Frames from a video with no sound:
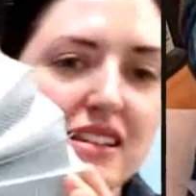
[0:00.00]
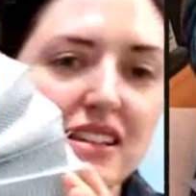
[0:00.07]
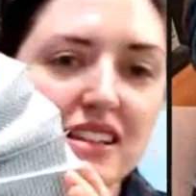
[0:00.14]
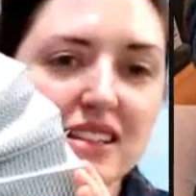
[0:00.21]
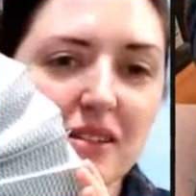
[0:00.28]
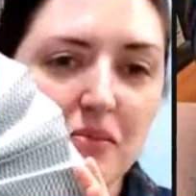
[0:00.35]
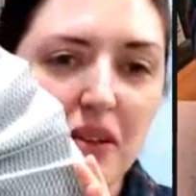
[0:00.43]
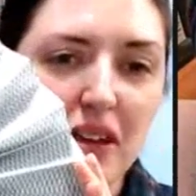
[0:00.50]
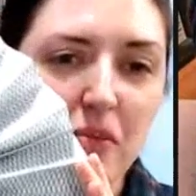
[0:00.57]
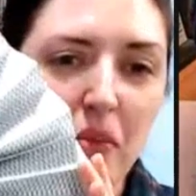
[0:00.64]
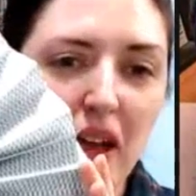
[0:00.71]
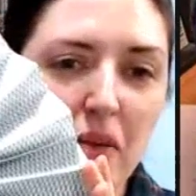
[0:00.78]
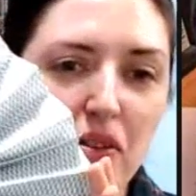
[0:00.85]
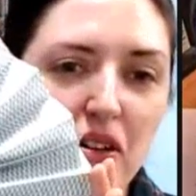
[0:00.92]
some big
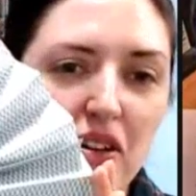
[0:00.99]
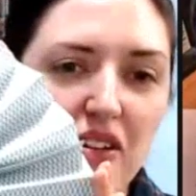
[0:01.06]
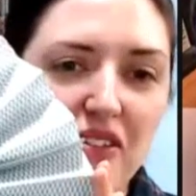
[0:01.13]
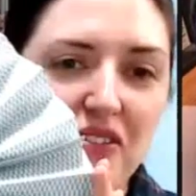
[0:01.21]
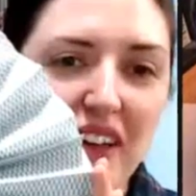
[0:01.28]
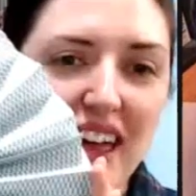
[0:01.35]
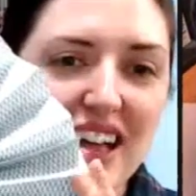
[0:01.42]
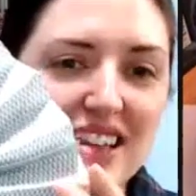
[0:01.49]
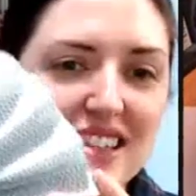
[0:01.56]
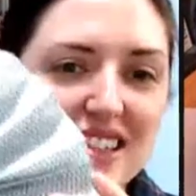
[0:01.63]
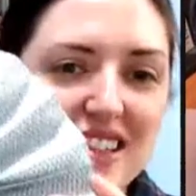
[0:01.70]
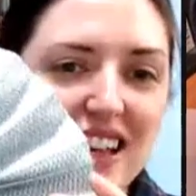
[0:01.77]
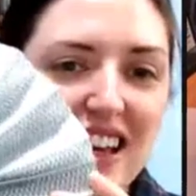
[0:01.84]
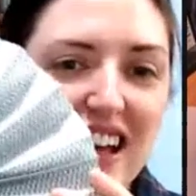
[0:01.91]
paper fans
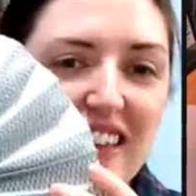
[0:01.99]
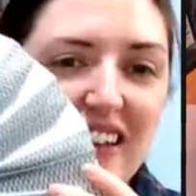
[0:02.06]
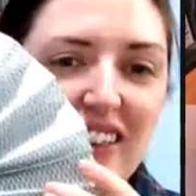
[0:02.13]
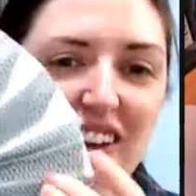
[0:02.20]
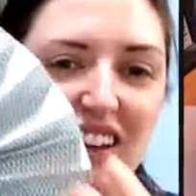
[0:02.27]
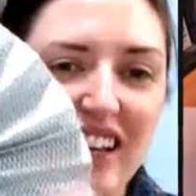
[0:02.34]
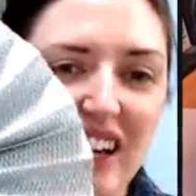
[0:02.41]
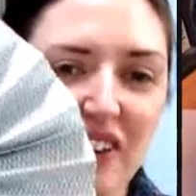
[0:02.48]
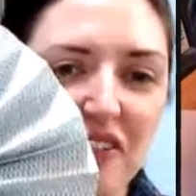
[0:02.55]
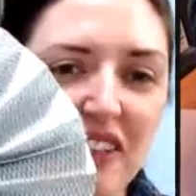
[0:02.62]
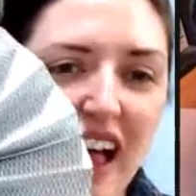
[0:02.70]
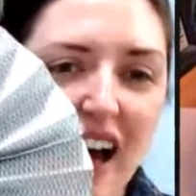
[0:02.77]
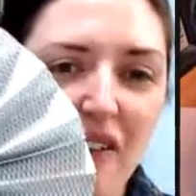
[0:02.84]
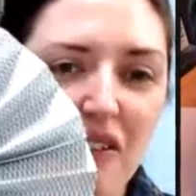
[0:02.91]
that look like a
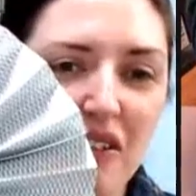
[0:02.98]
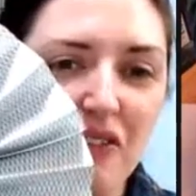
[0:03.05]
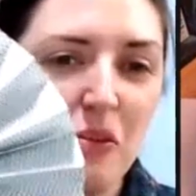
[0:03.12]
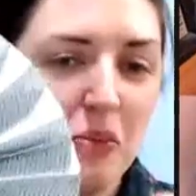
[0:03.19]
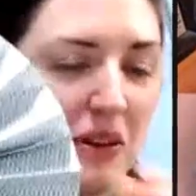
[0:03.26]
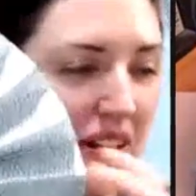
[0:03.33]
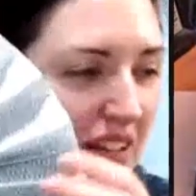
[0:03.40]
flower if you put a little